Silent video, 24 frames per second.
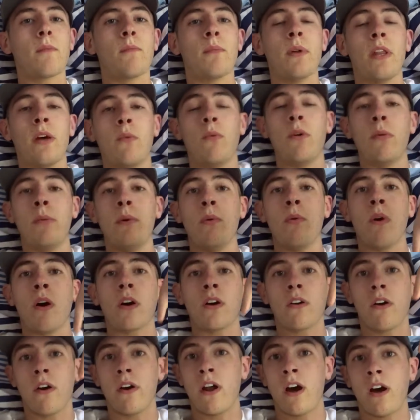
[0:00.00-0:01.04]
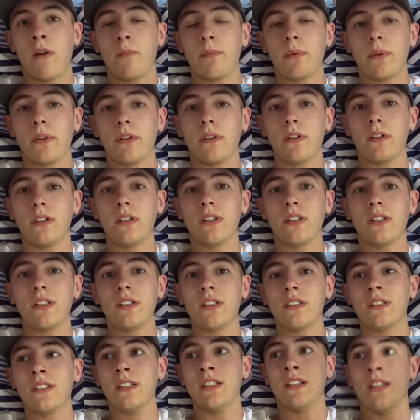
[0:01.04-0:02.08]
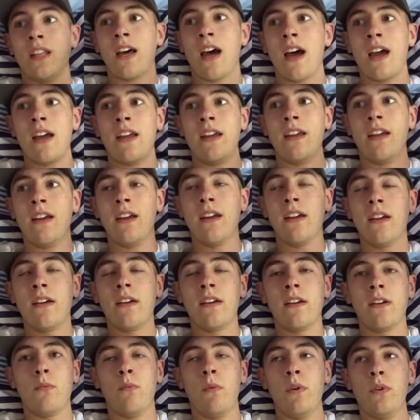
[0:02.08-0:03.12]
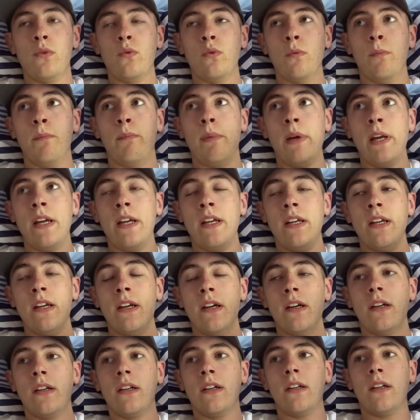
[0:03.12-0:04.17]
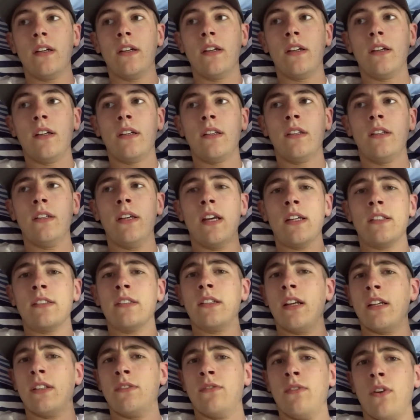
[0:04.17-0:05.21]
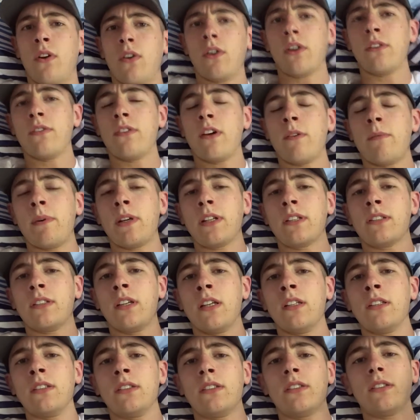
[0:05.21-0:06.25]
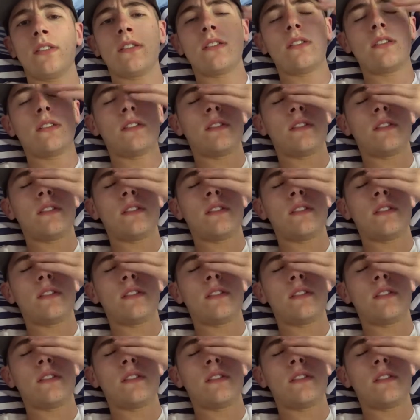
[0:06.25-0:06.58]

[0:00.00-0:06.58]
there will be one going up today, which will be yesterday's vlog, if that makes sense.